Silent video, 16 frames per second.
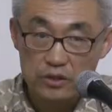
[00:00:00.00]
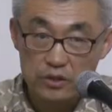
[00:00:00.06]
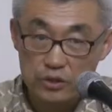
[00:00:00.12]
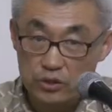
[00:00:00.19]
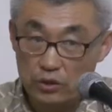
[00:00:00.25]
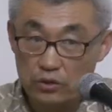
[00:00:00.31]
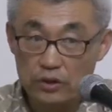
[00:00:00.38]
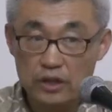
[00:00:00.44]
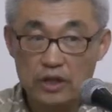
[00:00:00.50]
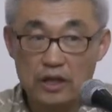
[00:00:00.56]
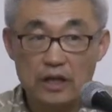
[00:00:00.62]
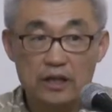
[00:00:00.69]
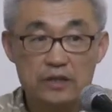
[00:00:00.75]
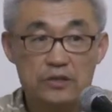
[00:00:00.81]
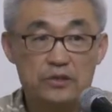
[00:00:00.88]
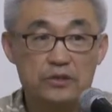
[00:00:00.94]
Sorry,
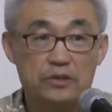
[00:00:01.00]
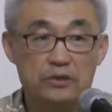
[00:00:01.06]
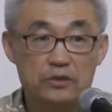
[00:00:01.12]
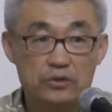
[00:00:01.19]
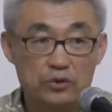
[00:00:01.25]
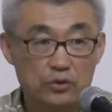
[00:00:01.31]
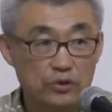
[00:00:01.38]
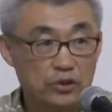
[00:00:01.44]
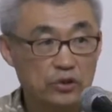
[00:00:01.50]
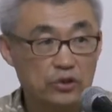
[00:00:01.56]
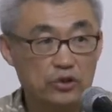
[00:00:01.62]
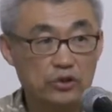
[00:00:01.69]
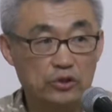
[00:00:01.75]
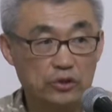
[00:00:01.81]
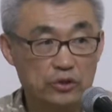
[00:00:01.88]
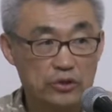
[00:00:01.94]
guys. Sorry,
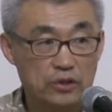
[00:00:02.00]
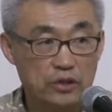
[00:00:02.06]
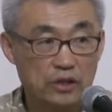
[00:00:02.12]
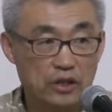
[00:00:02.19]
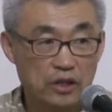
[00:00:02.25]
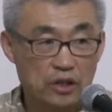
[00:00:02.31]
girls.